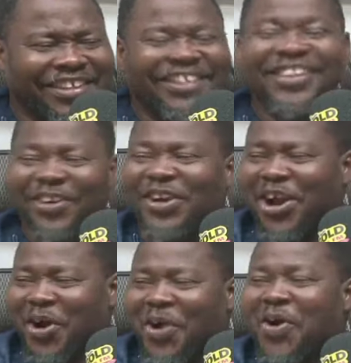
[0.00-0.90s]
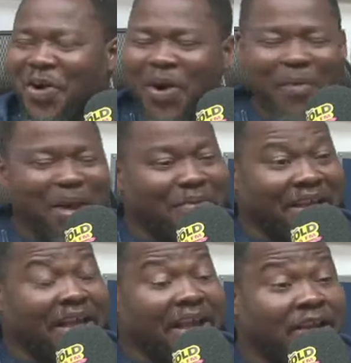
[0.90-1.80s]
Oh, yeah.
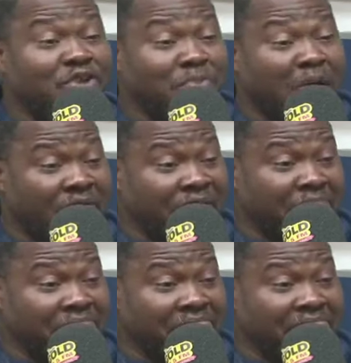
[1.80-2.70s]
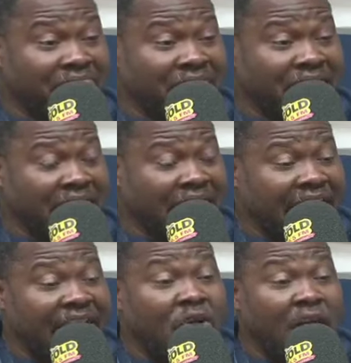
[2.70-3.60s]
Ejuma of them.
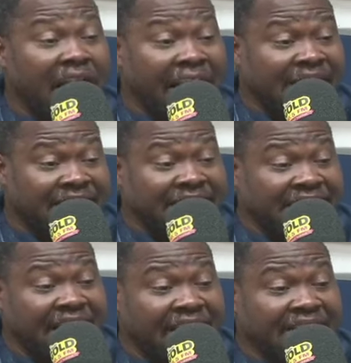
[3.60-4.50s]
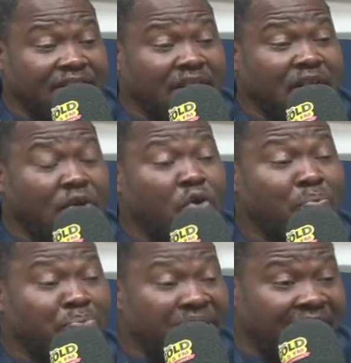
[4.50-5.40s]
And all I can say is that
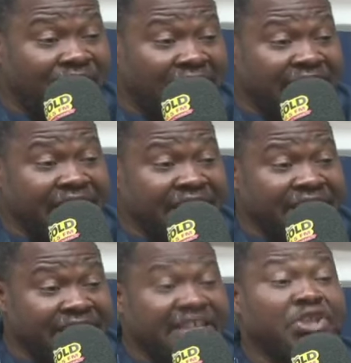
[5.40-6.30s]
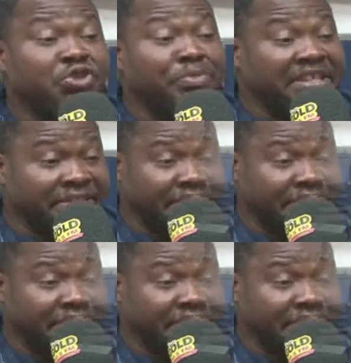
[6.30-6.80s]
Obian fan and Indi Nejumechi.